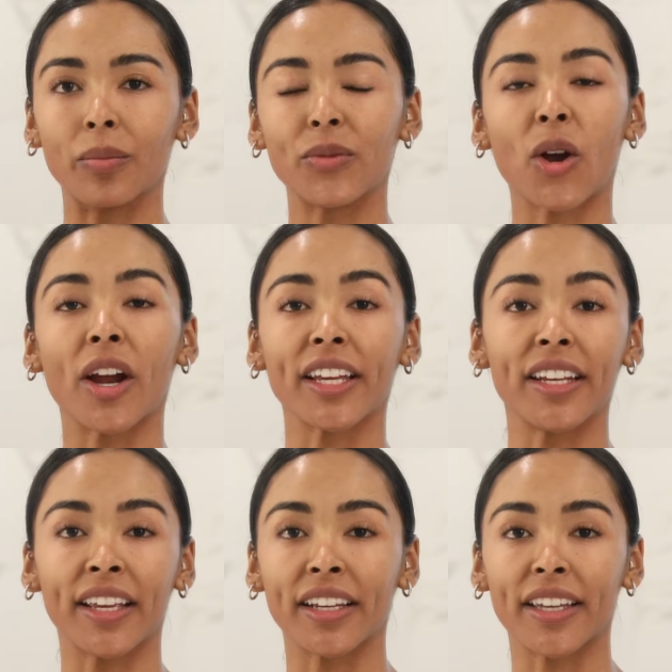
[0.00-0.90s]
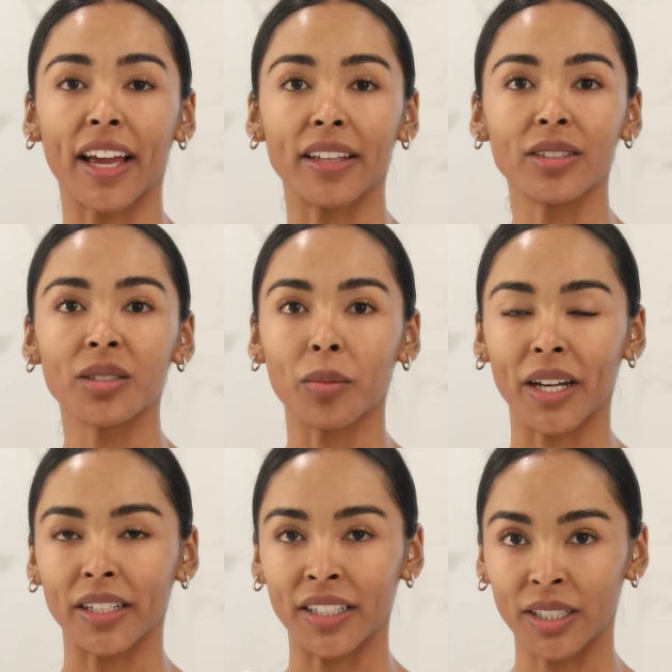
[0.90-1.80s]
targeting again to
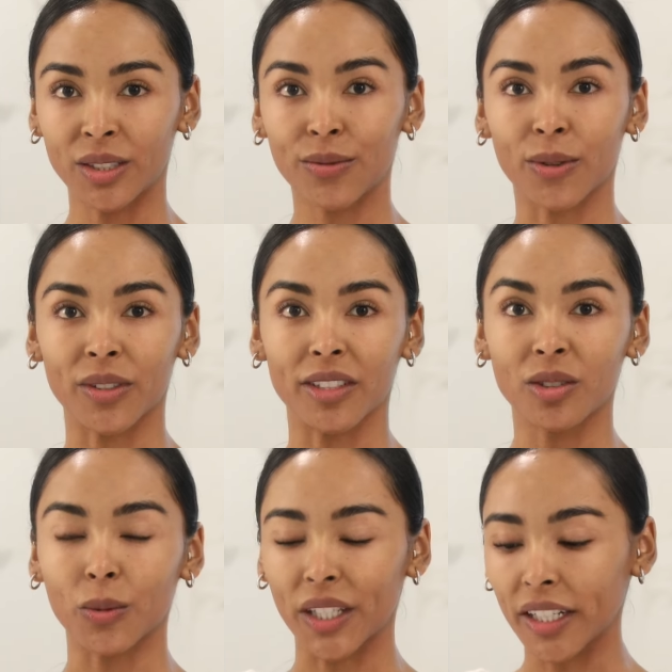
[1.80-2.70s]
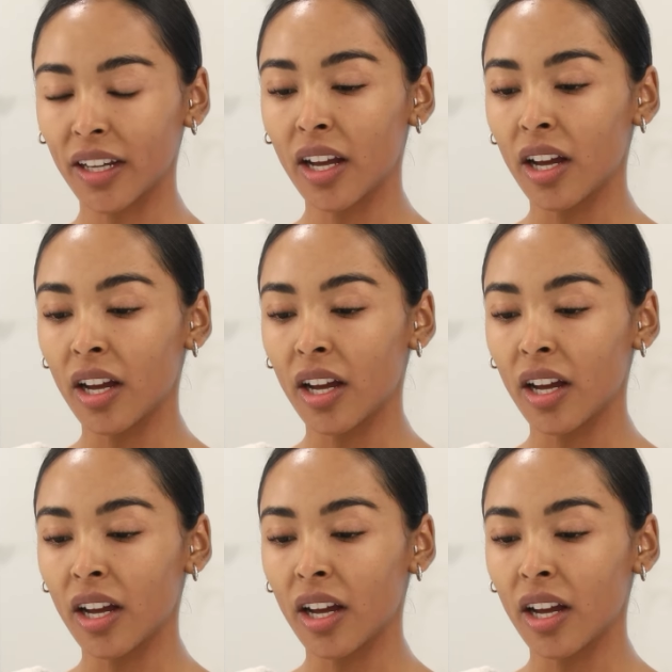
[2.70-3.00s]
my needs for this week.